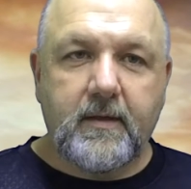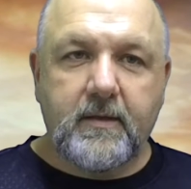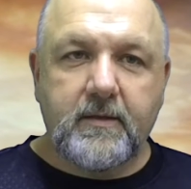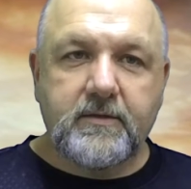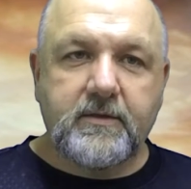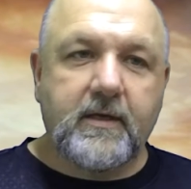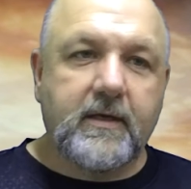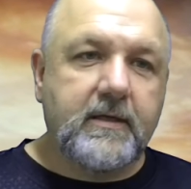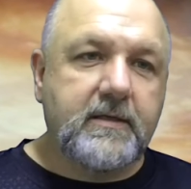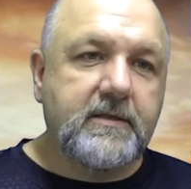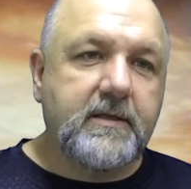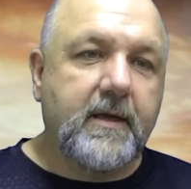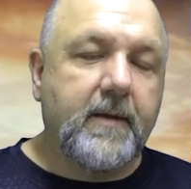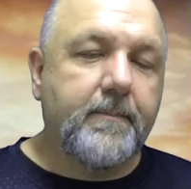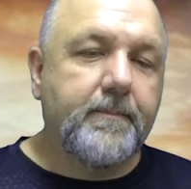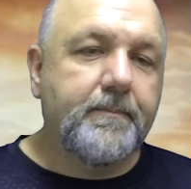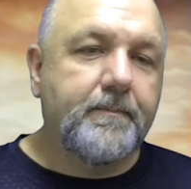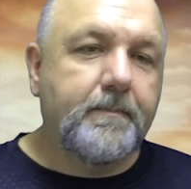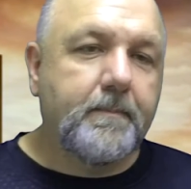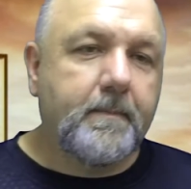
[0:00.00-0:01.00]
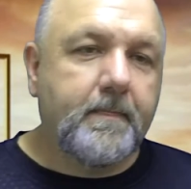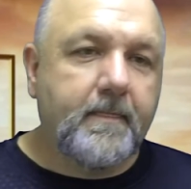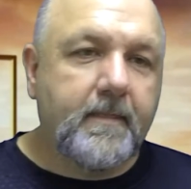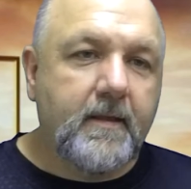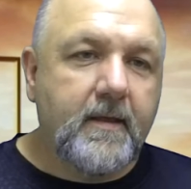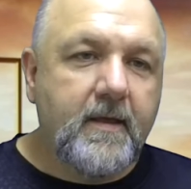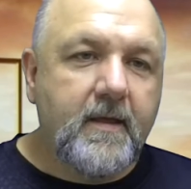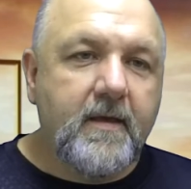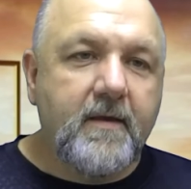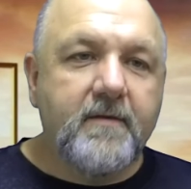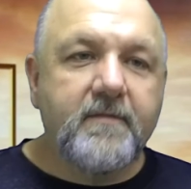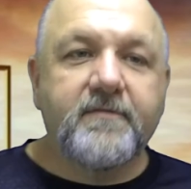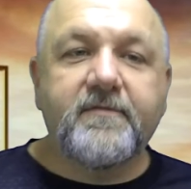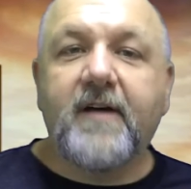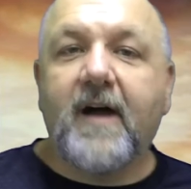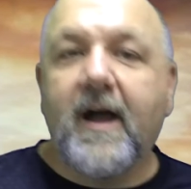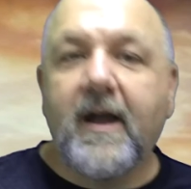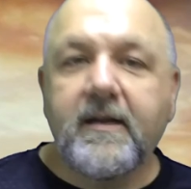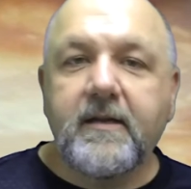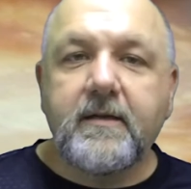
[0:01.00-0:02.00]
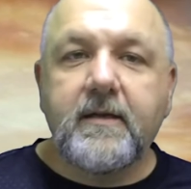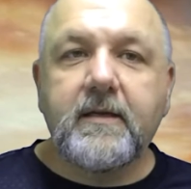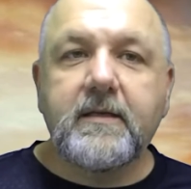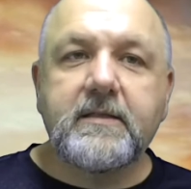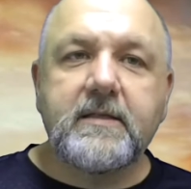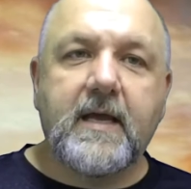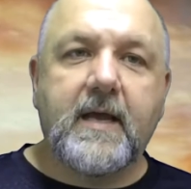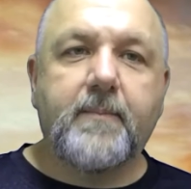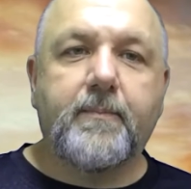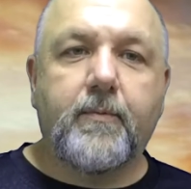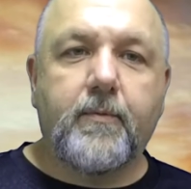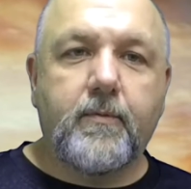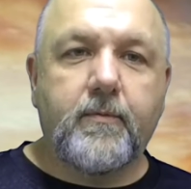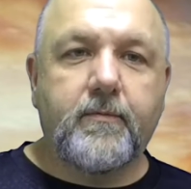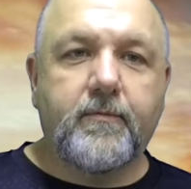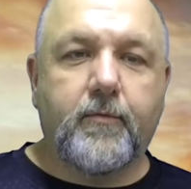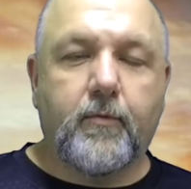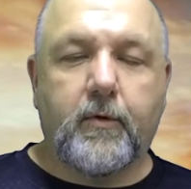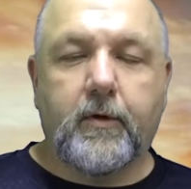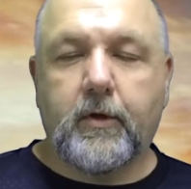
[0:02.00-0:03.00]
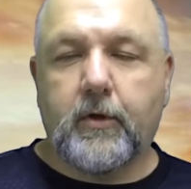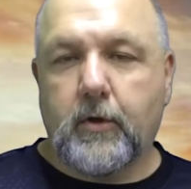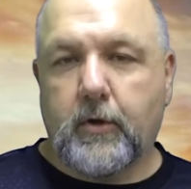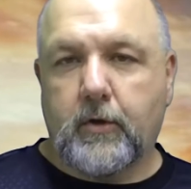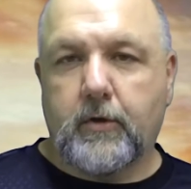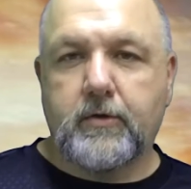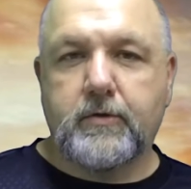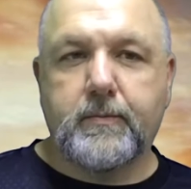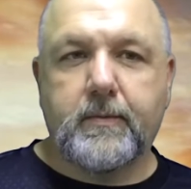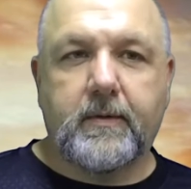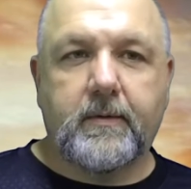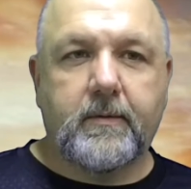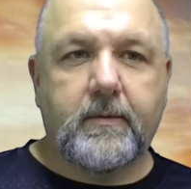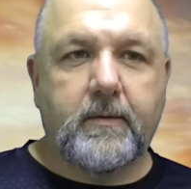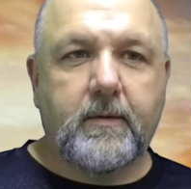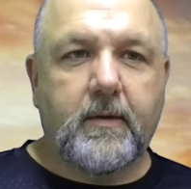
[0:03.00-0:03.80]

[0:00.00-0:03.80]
Second step, find an example for encouragement.